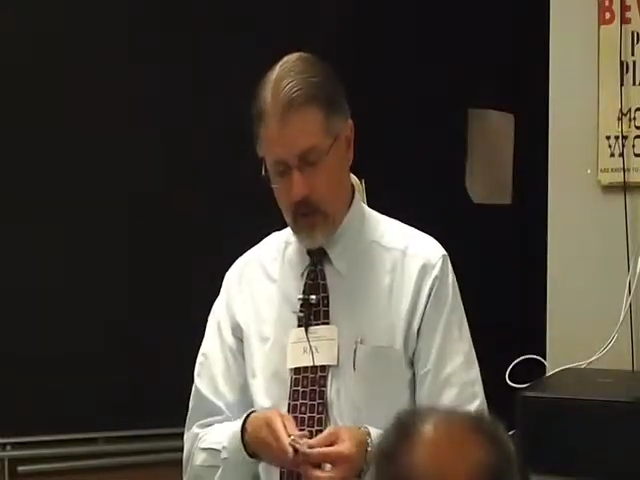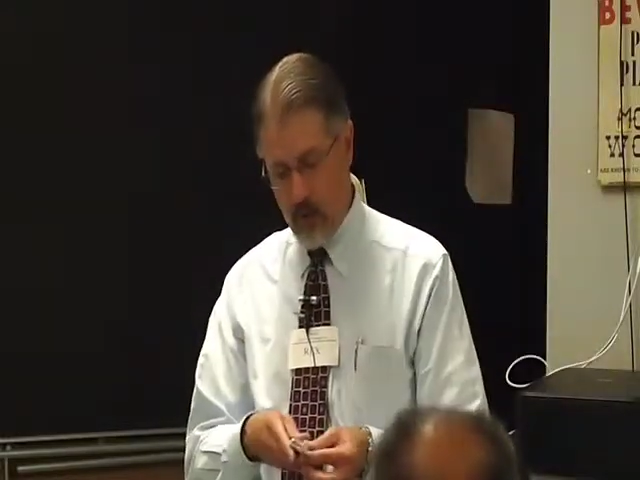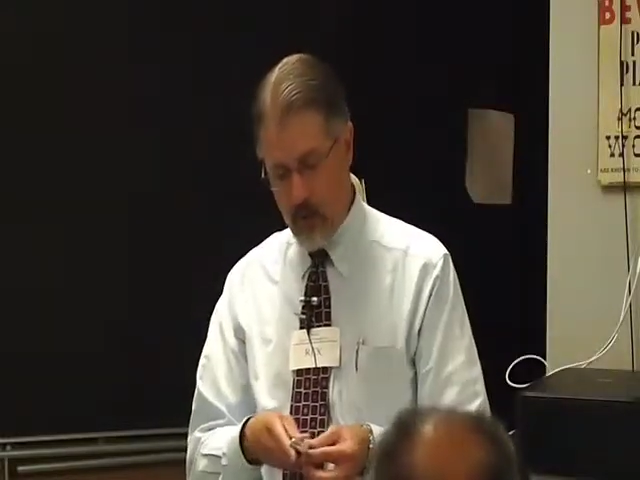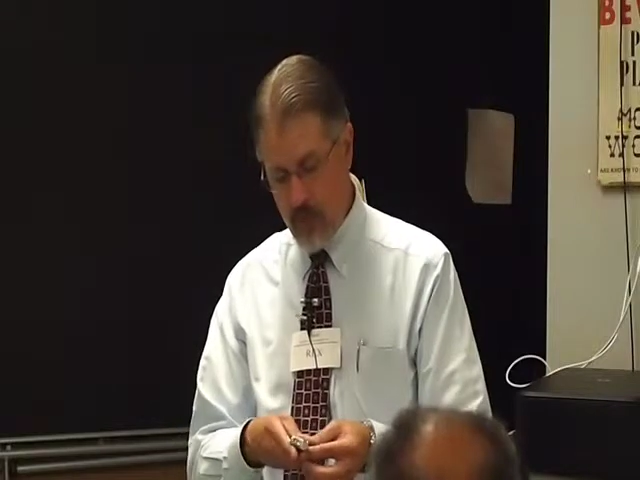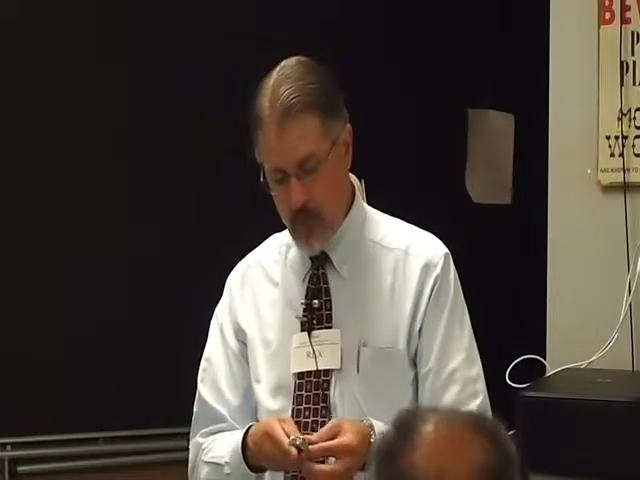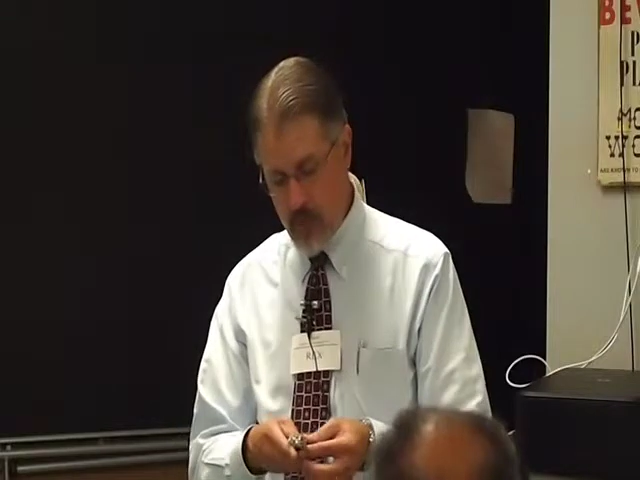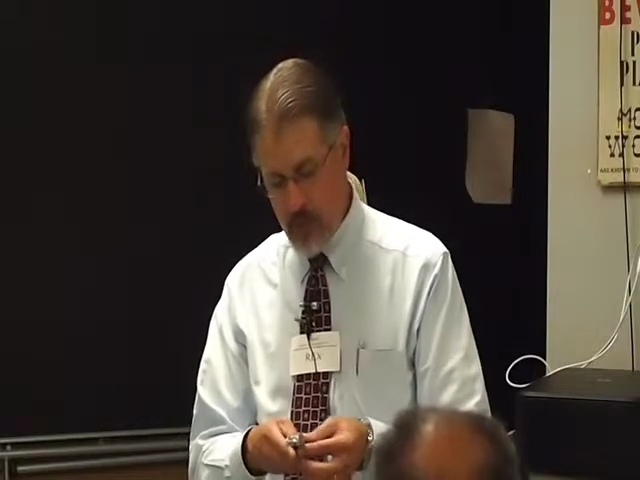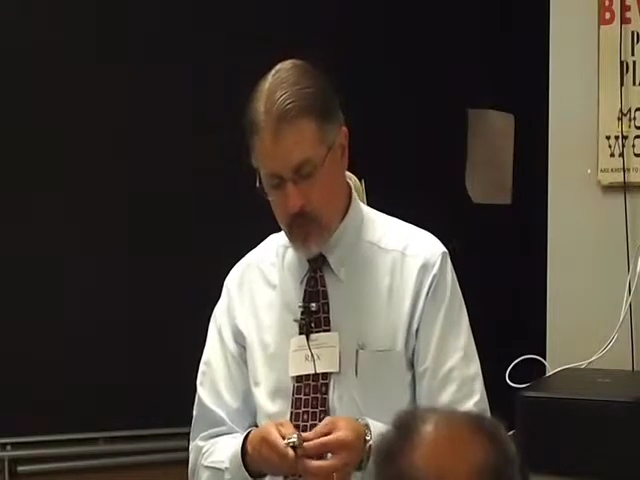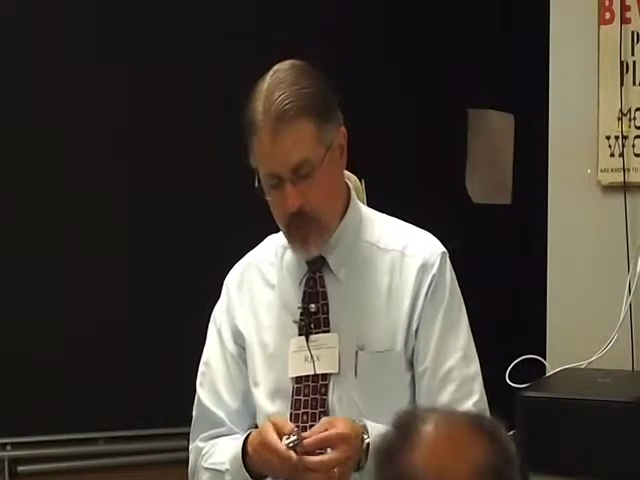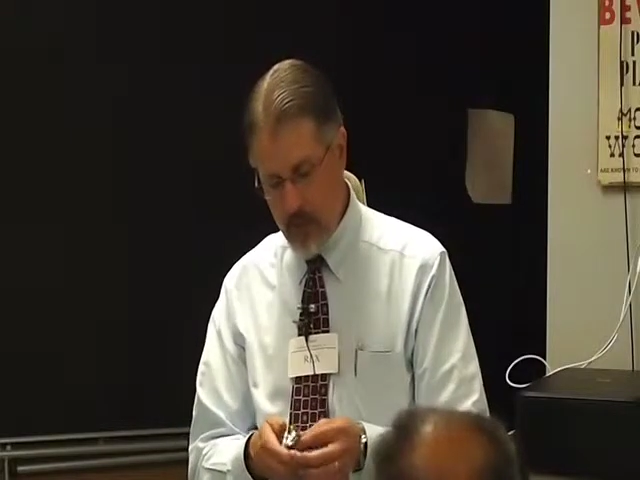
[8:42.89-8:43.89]
The
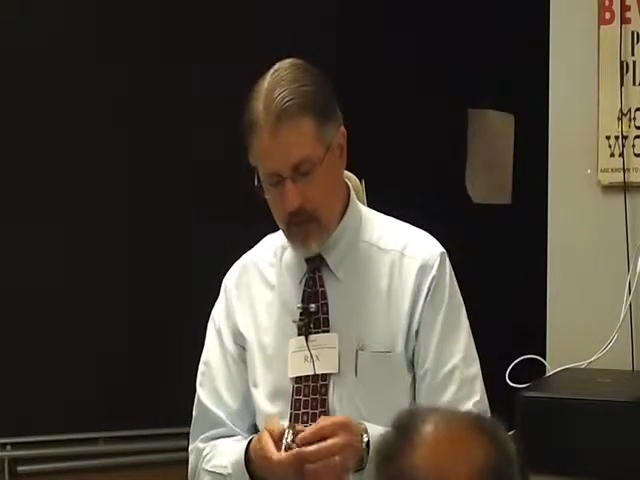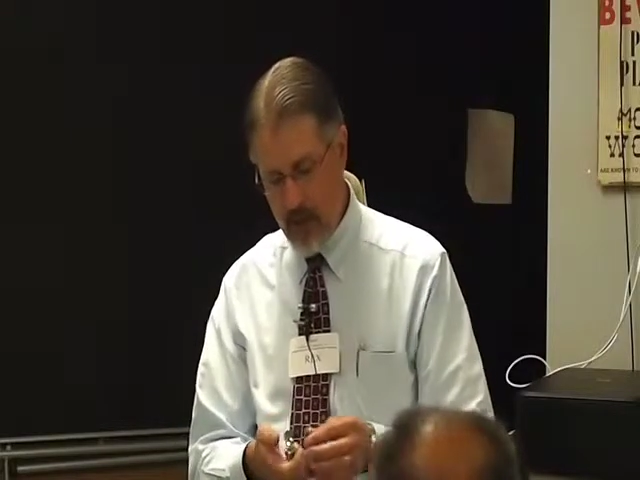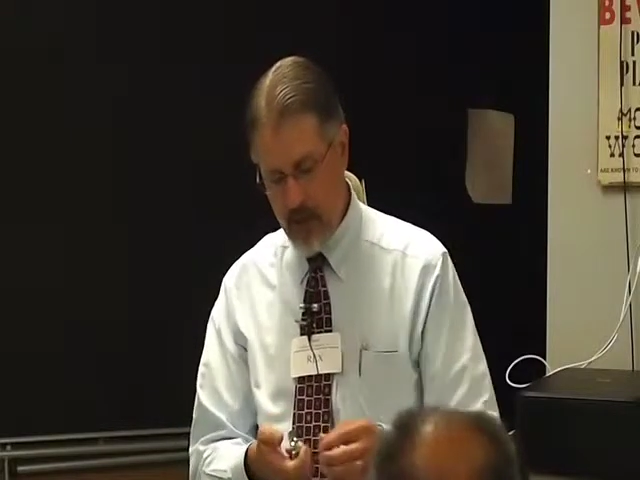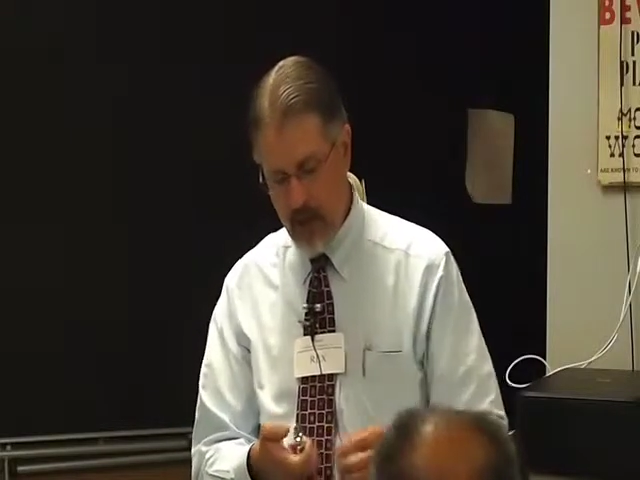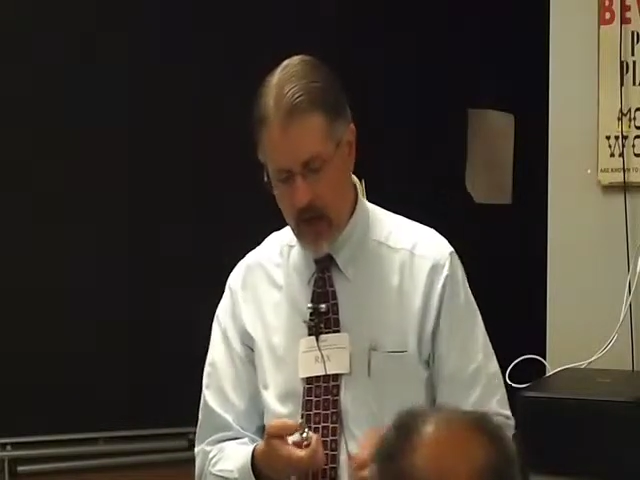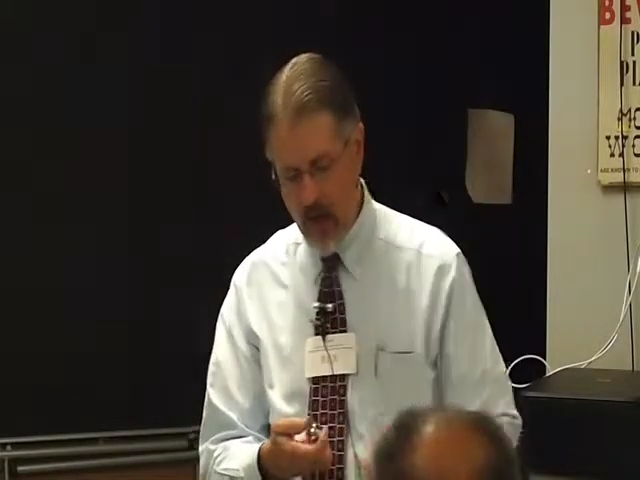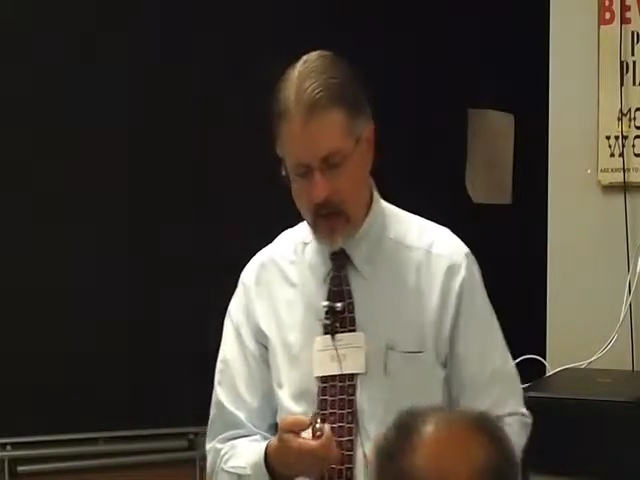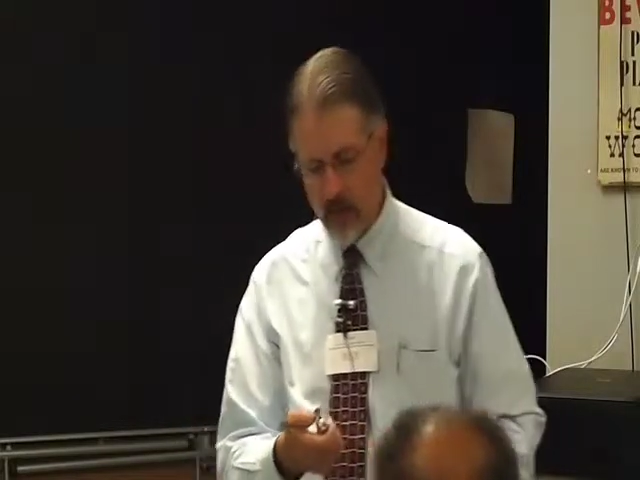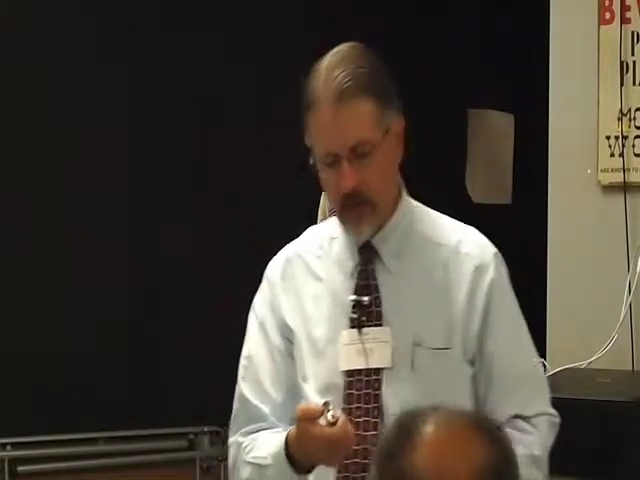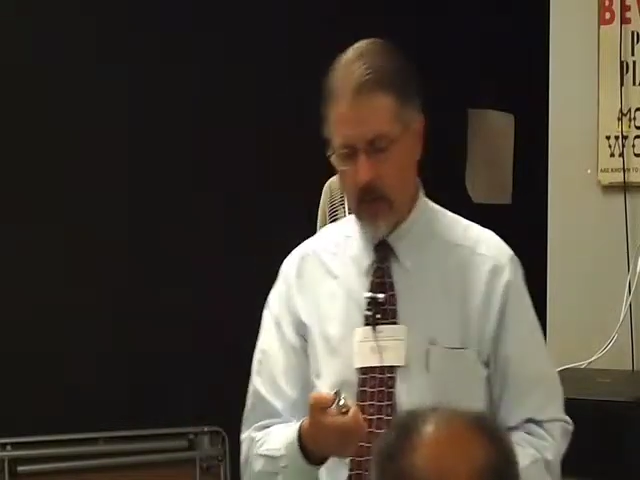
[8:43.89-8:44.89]
reviews that we've been getting
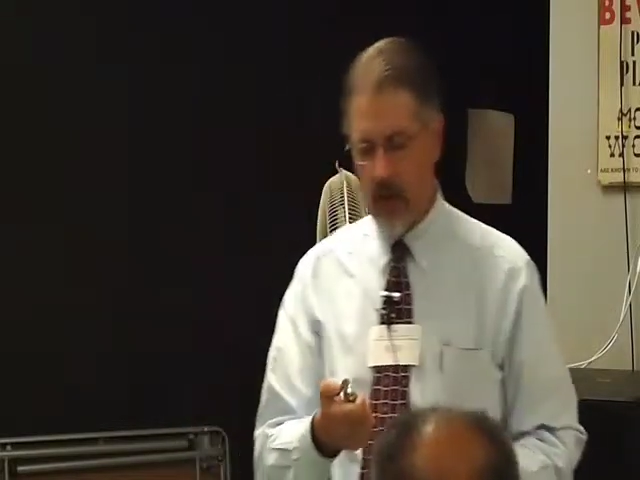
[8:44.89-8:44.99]
on it